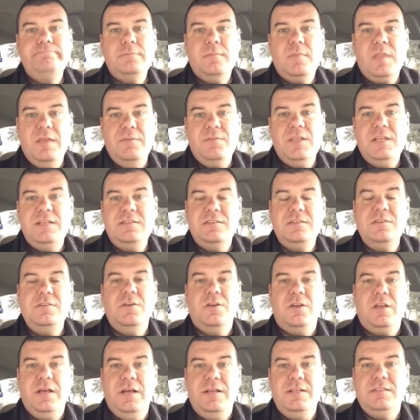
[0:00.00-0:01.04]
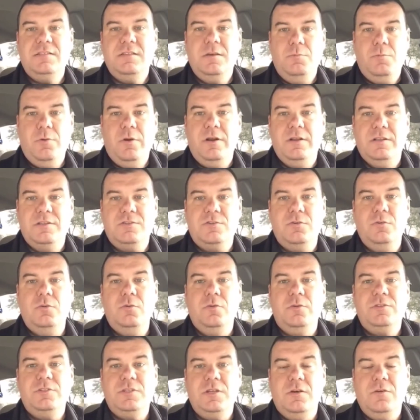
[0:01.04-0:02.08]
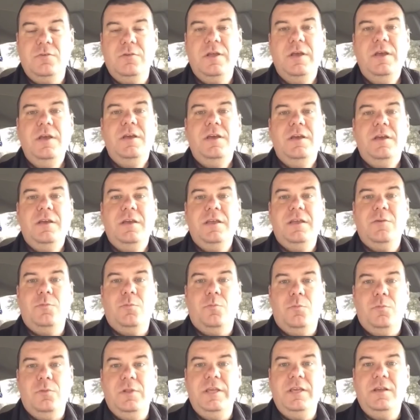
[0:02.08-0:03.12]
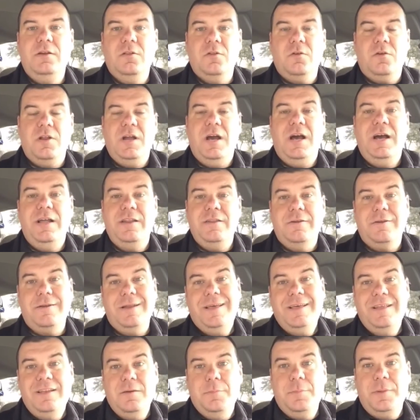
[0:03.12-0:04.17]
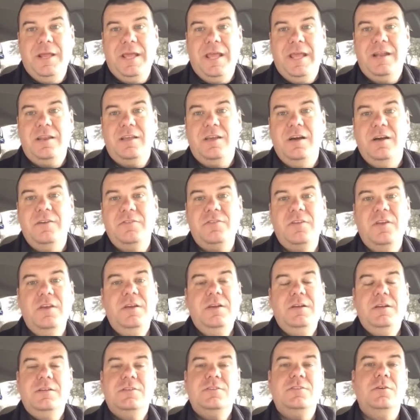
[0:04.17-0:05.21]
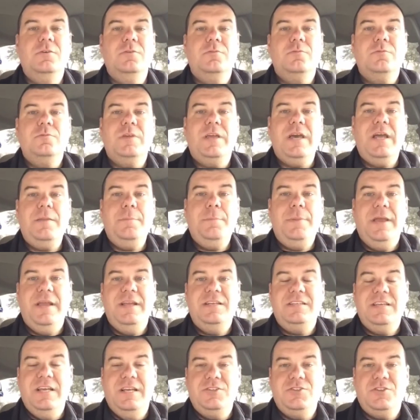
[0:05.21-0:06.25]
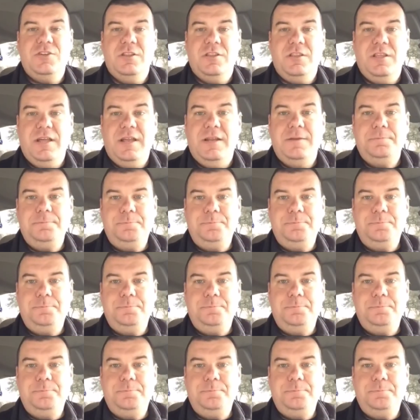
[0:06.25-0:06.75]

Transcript: If they see your gun somewhere in a school zone, legal or not, you're going to end up in handcuffs. So got to pay attention to that.